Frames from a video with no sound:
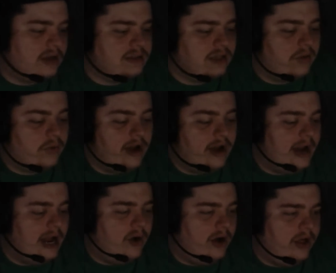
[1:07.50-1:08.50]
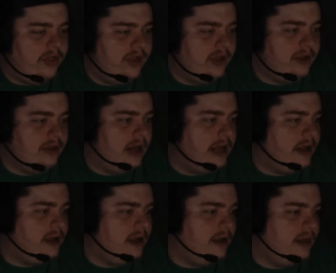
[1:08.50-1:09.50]
Yeah, because like right now, I think
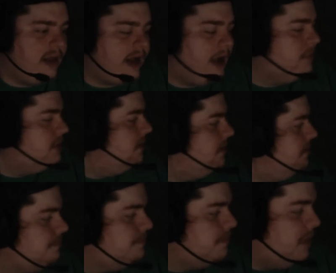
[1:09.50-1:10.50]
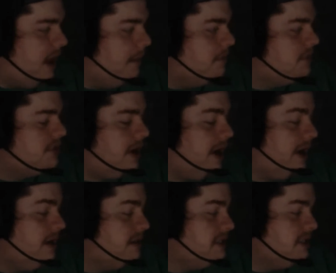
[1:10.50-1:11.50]
like I'm I'm
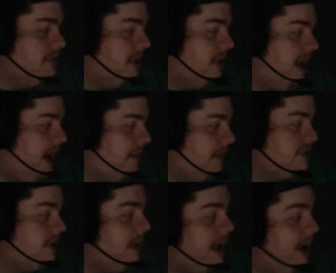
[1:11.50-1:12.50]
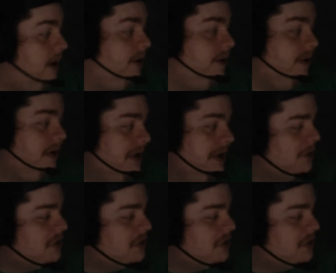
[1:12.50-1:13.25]
trying to, but I'm somehow.